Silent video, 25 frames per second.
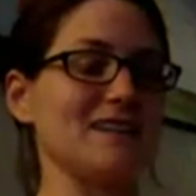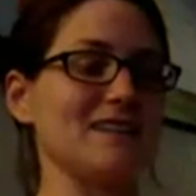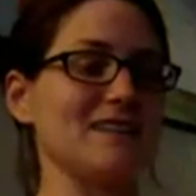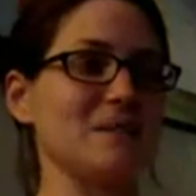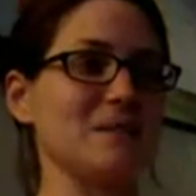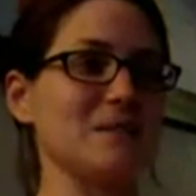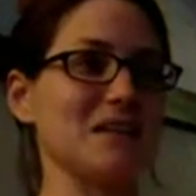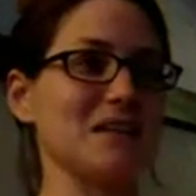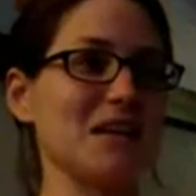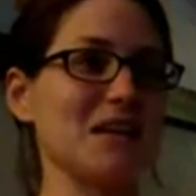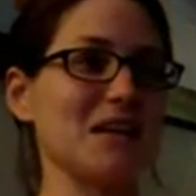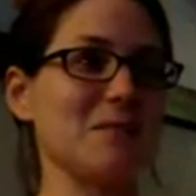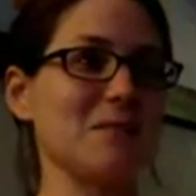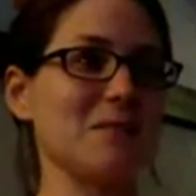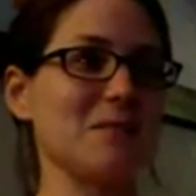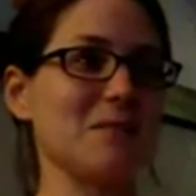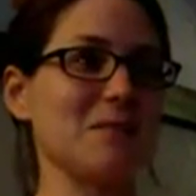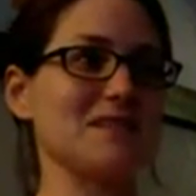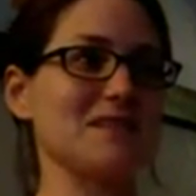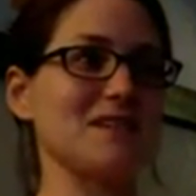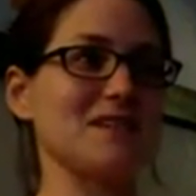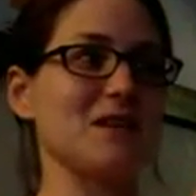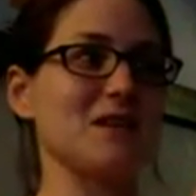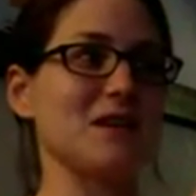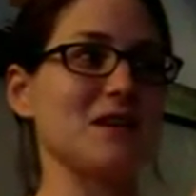
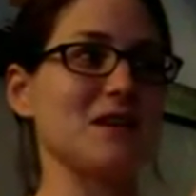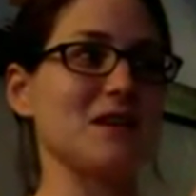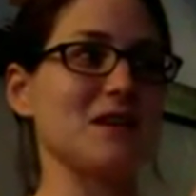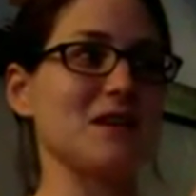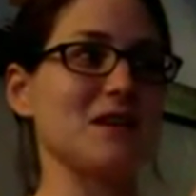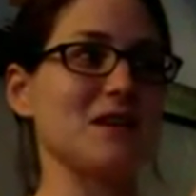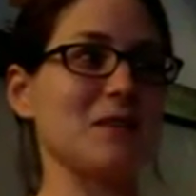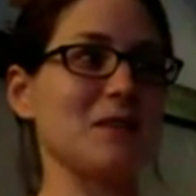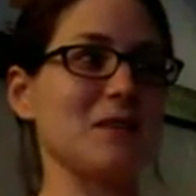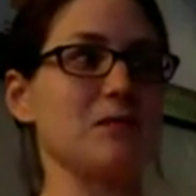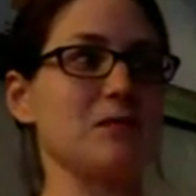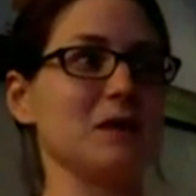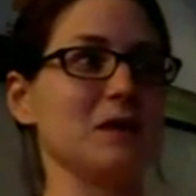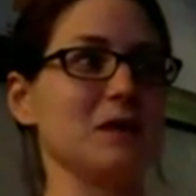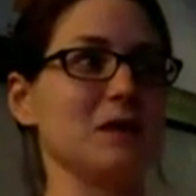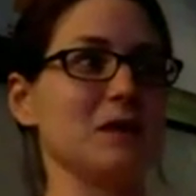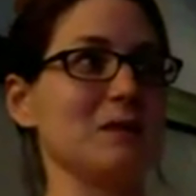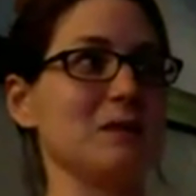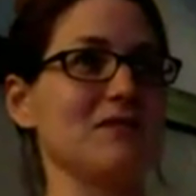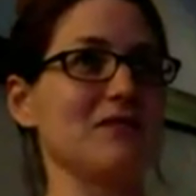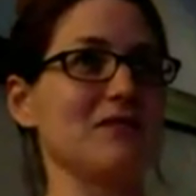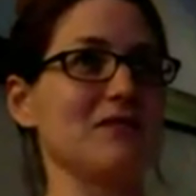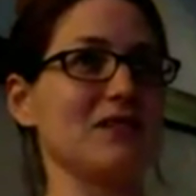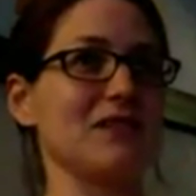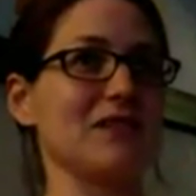Sometimes you can buy a
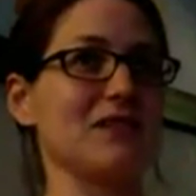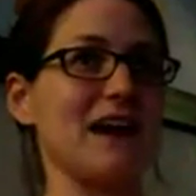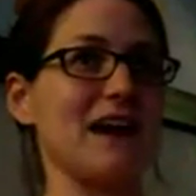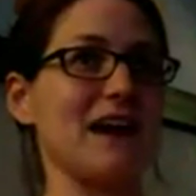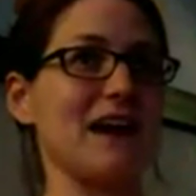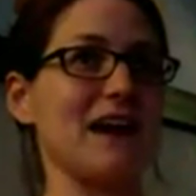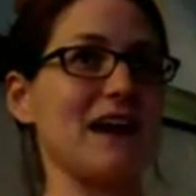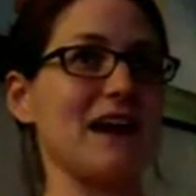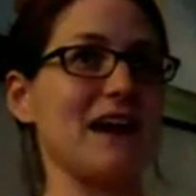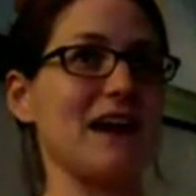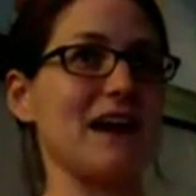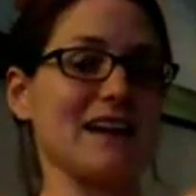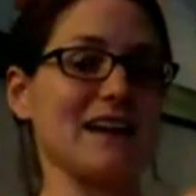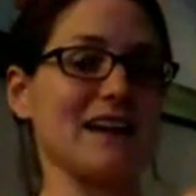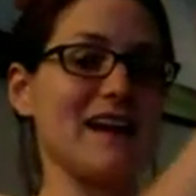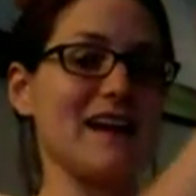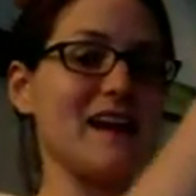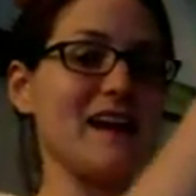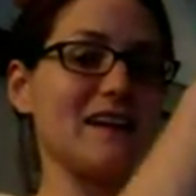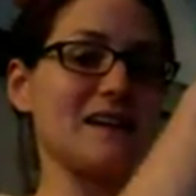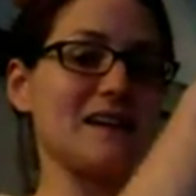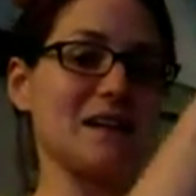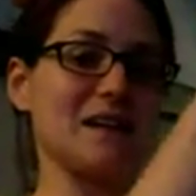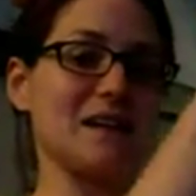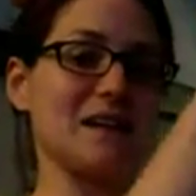blooming variety in like
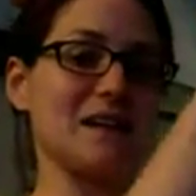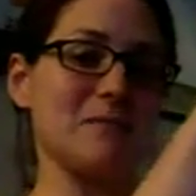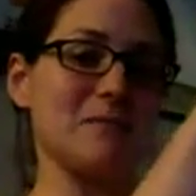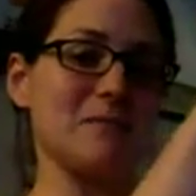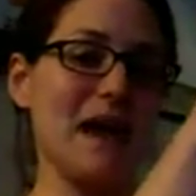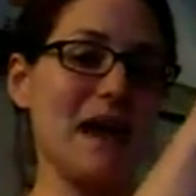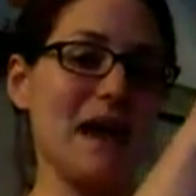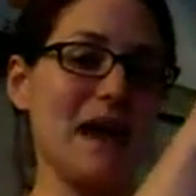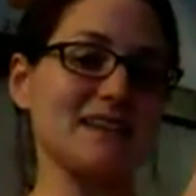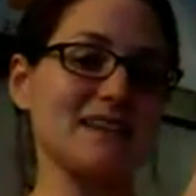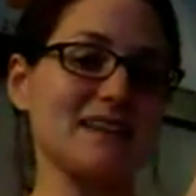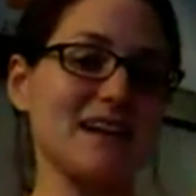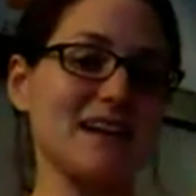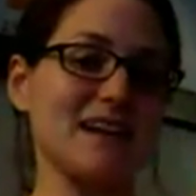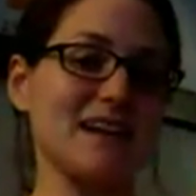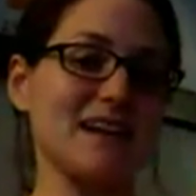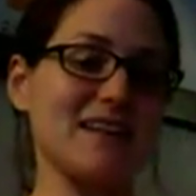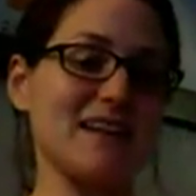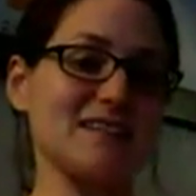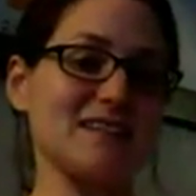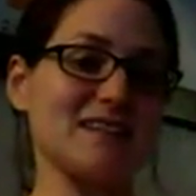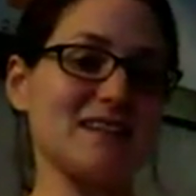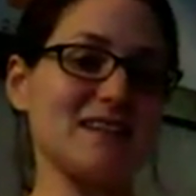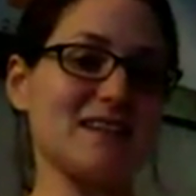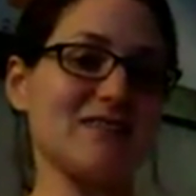hanging
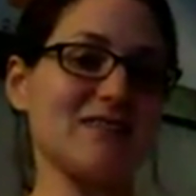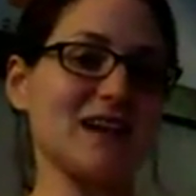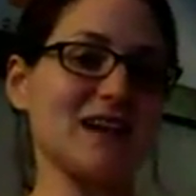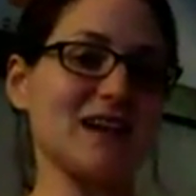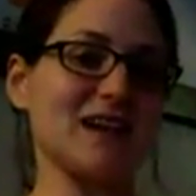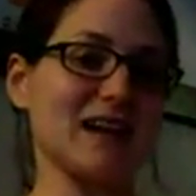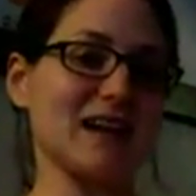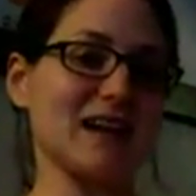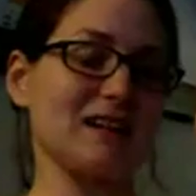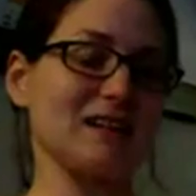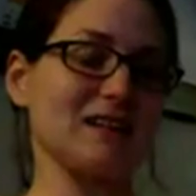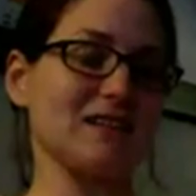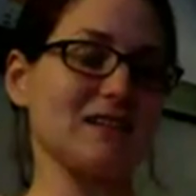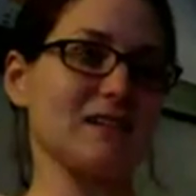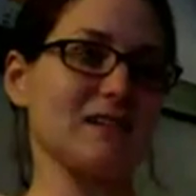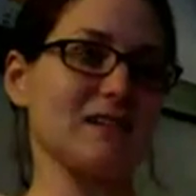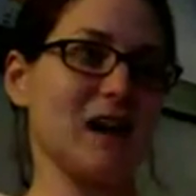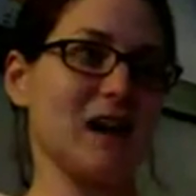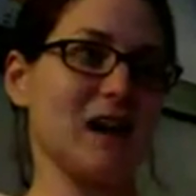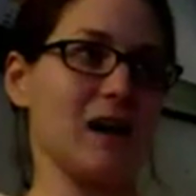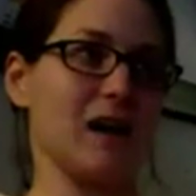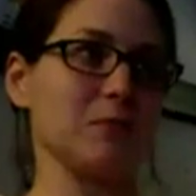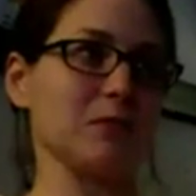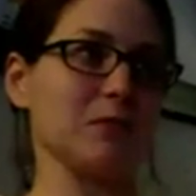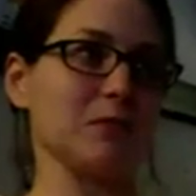baskets, and they've got kind of little
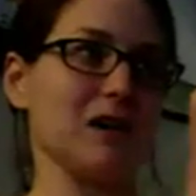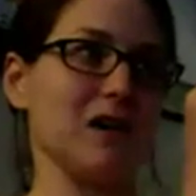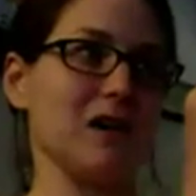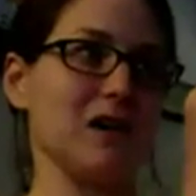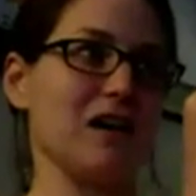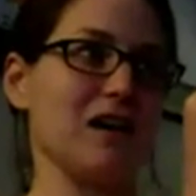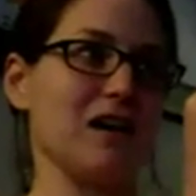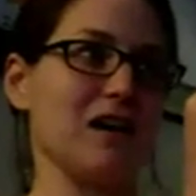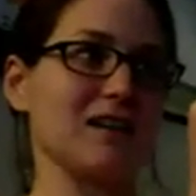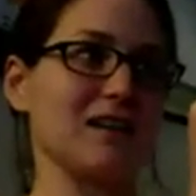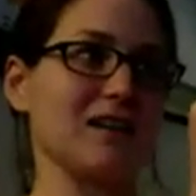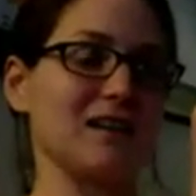oblong,